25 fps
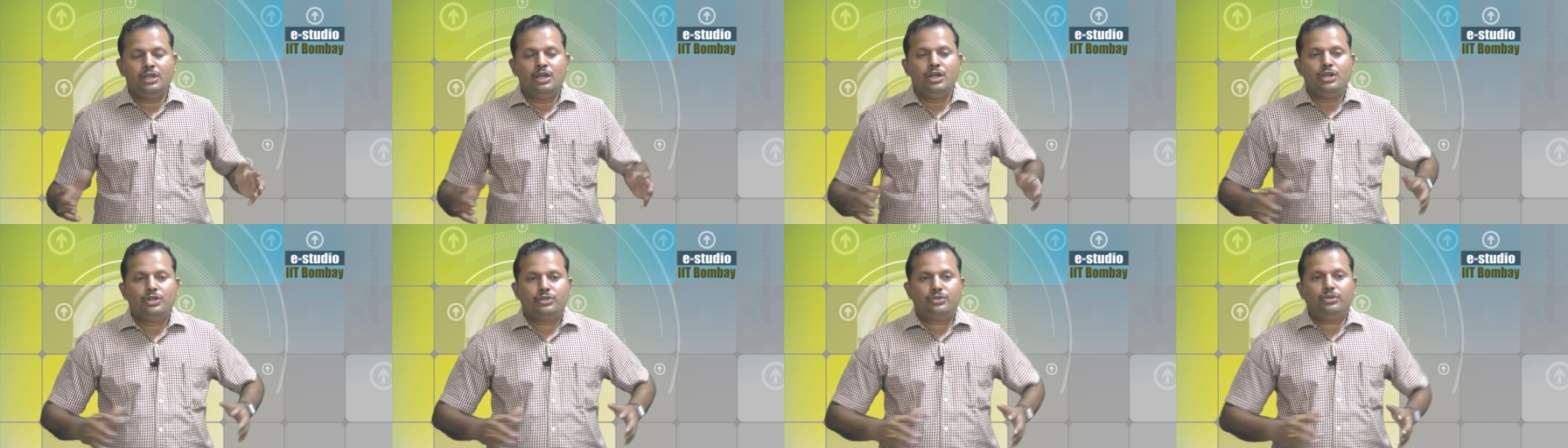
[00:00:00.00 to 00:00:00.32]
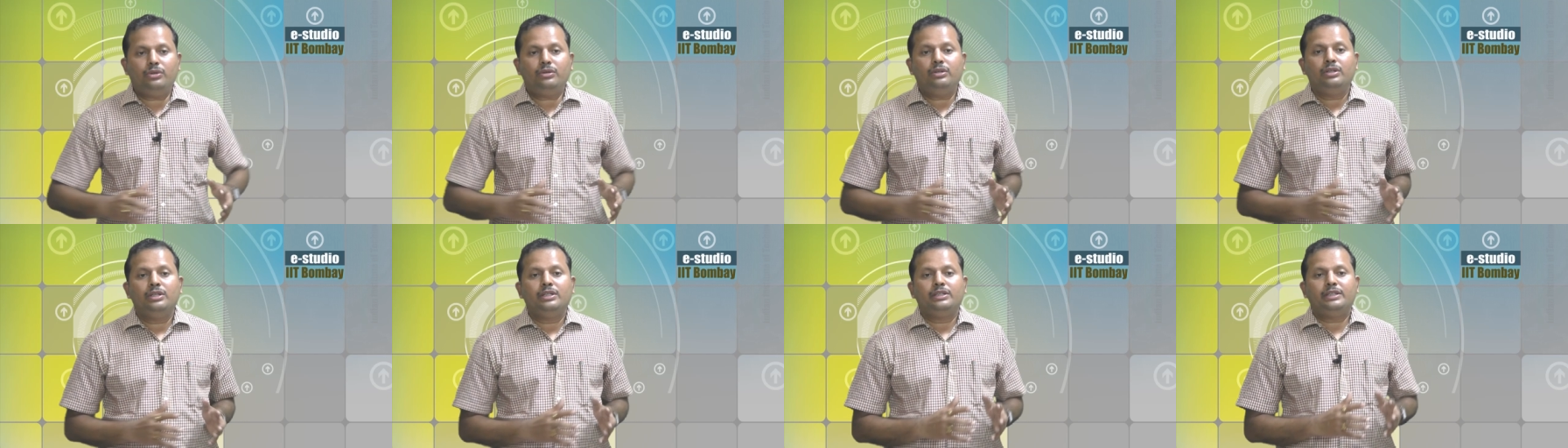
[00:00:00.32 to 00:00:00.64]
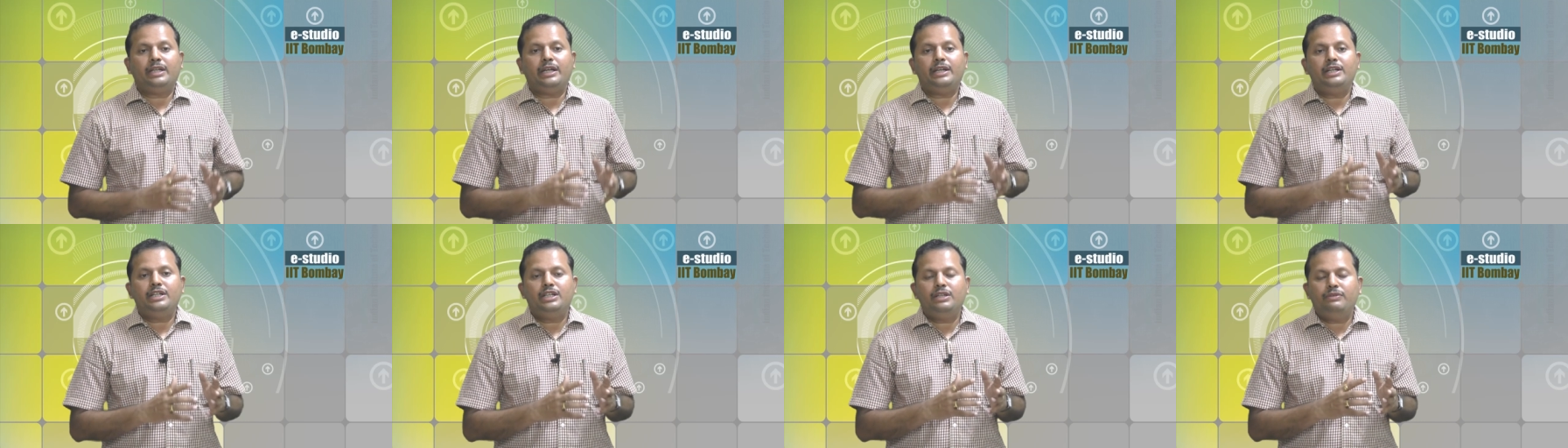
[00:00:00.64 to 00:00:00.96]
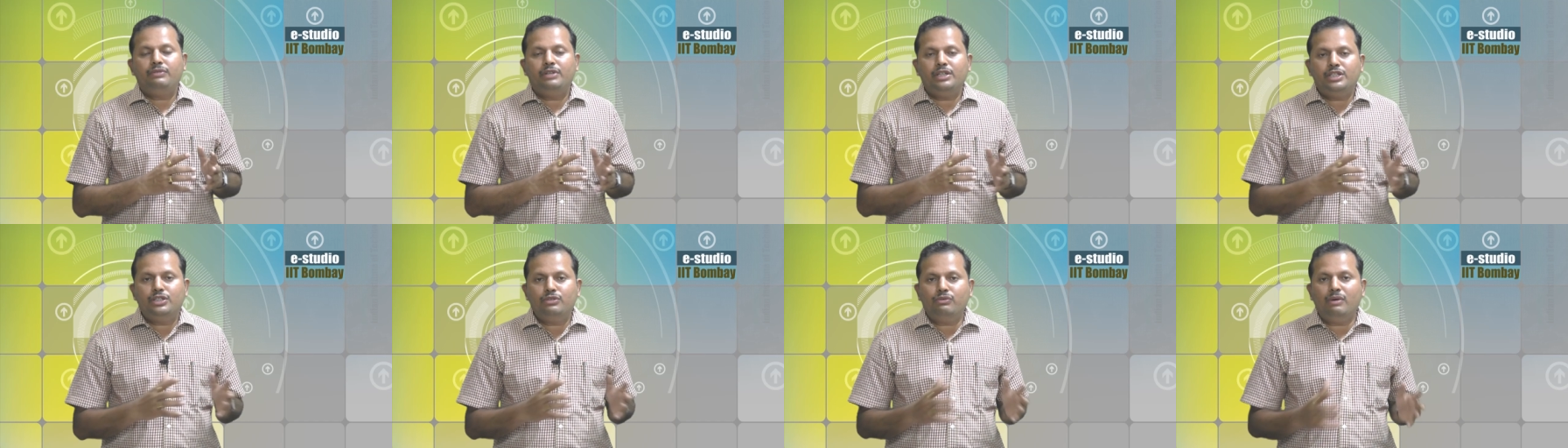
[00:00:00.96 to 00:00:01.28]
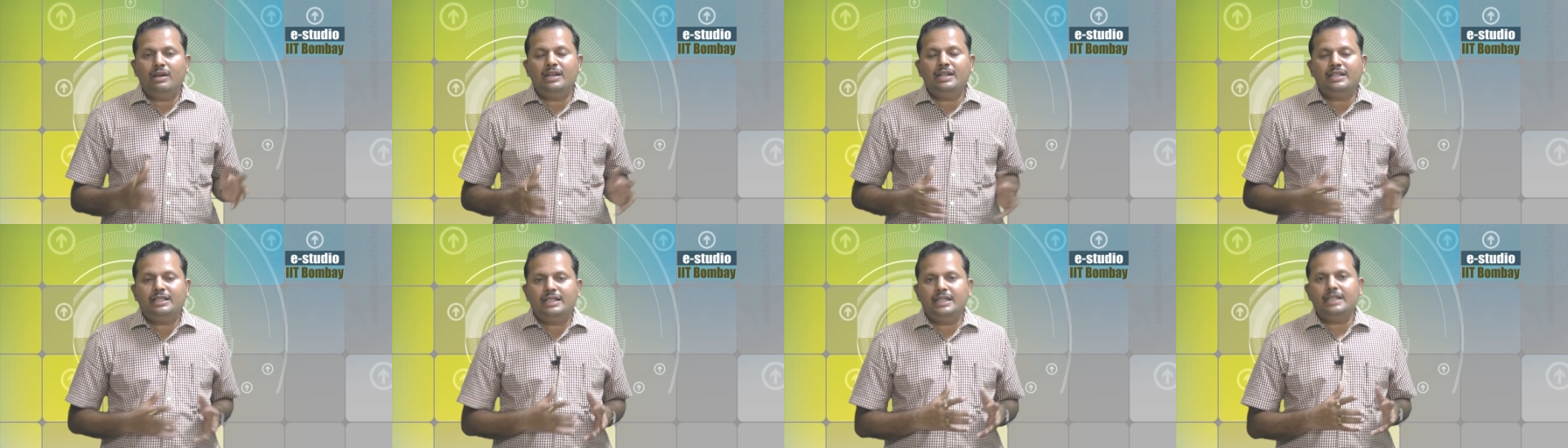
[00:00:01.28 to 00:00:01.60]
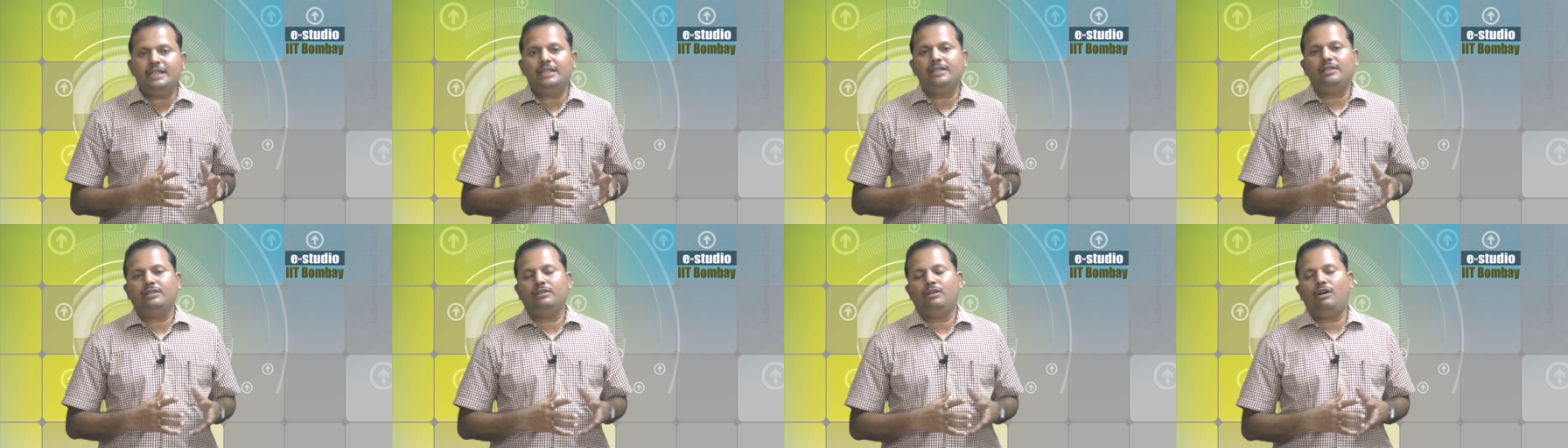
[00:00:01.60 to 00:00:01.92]
So, the
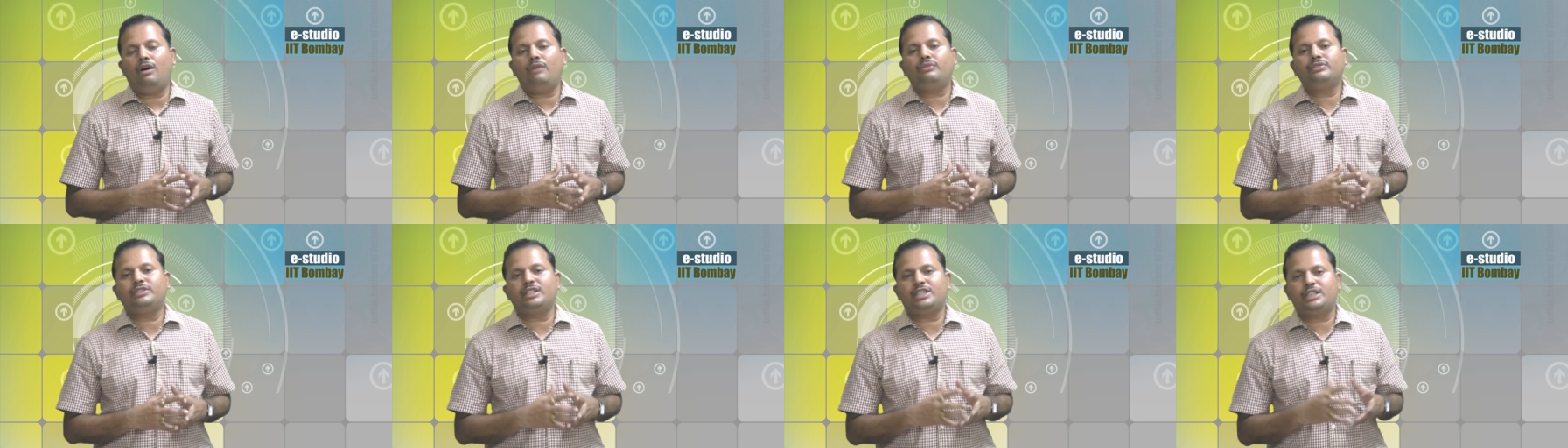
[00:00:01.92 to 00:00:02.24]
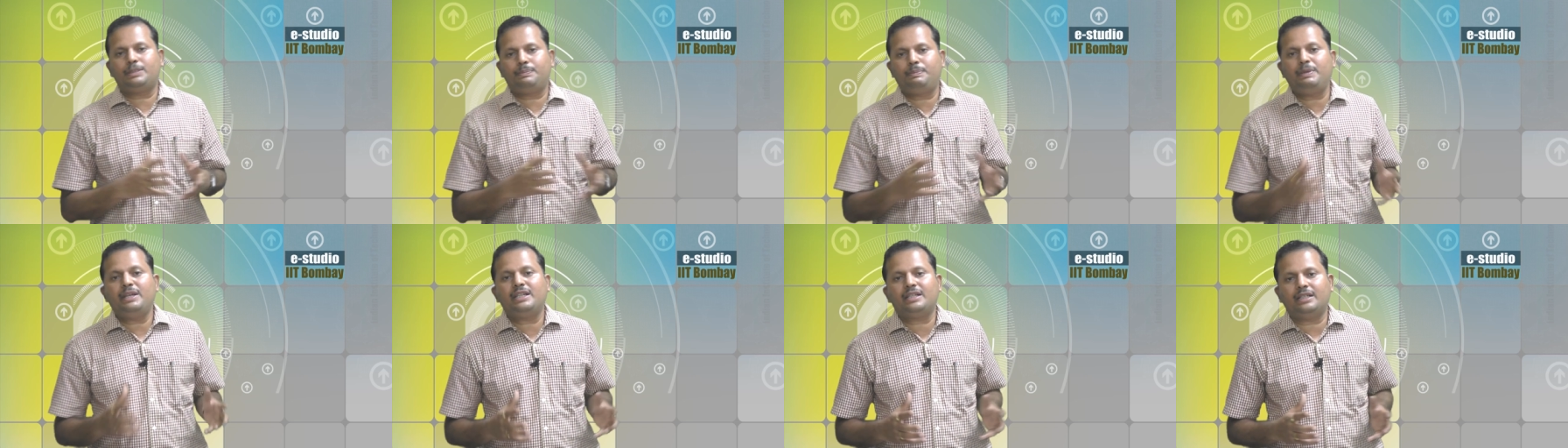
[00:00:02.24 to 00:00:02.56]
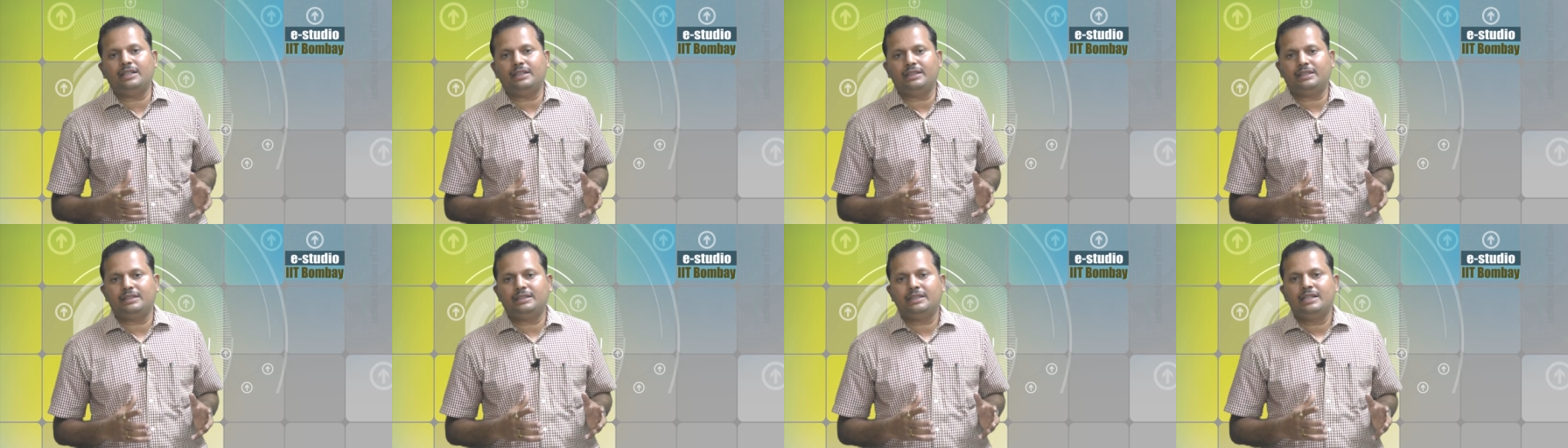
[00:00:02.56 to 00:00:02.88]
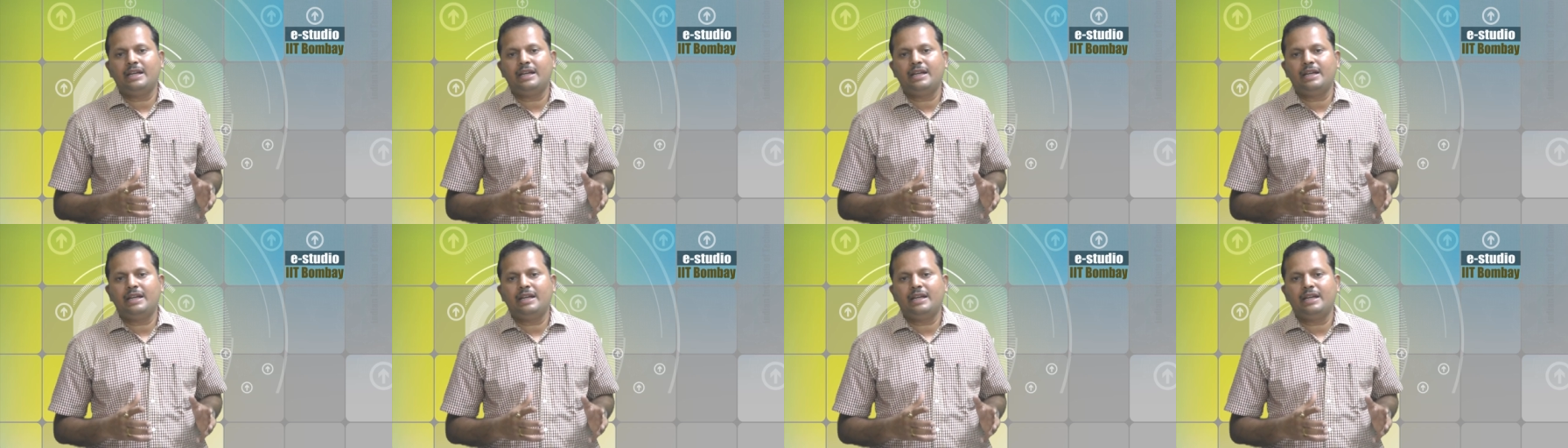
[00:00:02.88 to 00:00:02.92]
individuality of the speaker